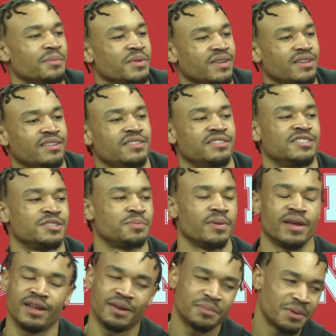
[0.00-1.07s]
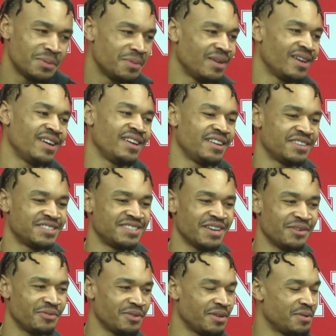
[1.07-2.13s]
I mean, just playing in PBA is
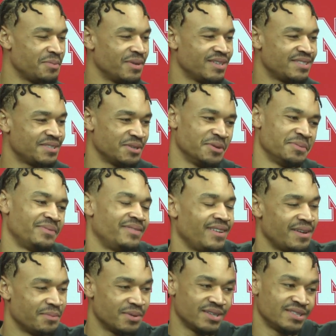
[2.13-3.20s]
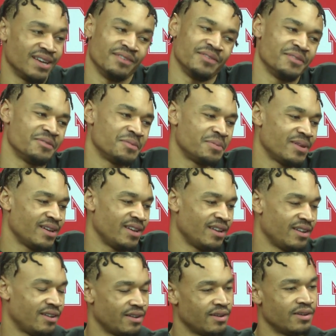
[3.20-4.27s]
definitely the best fan base I've ever
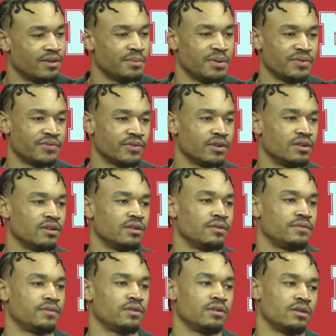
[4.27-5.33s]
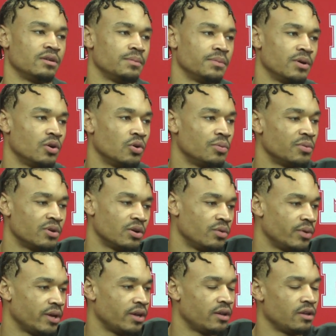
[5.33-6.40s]
played in front of, home or
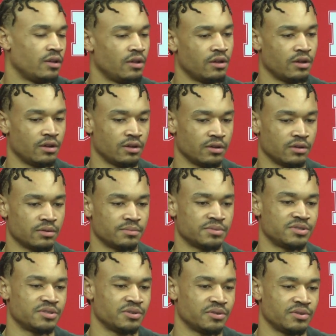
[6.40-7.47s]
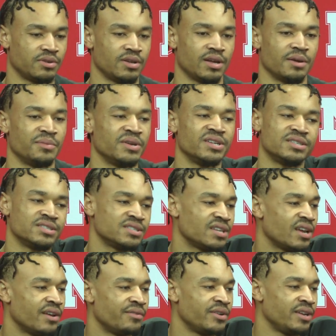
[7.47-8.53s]
away. So, I mean, just
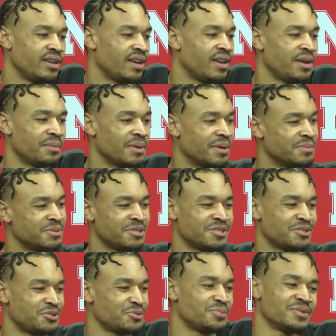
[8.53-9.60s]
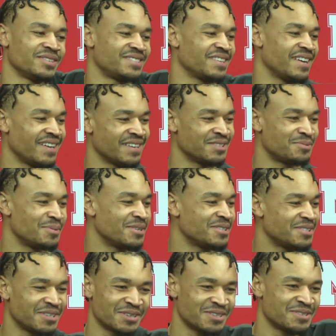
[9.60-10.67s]
every game, I'm just super excited,
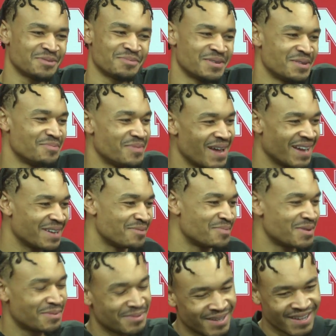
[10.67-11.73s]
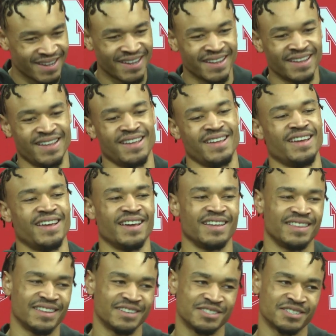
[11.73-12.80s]
especially just to being back in PBA. And
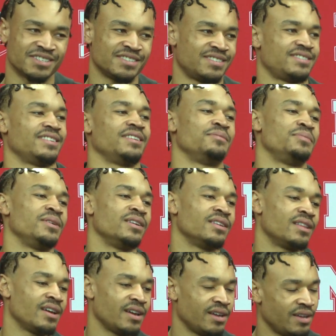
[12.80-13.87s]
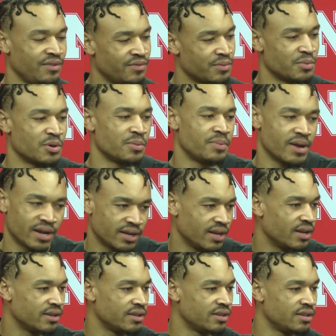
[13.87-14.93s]
then just it being, like, even more packed
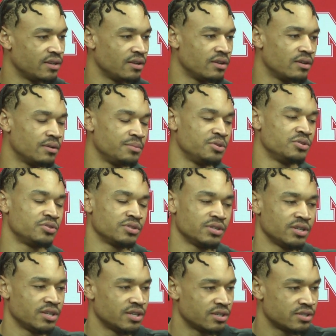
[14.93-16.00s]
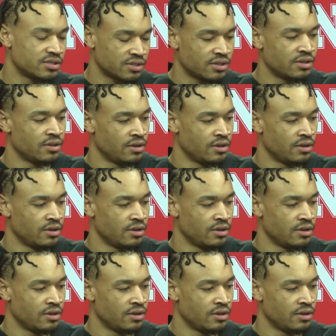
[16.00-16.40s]
out than it usually is.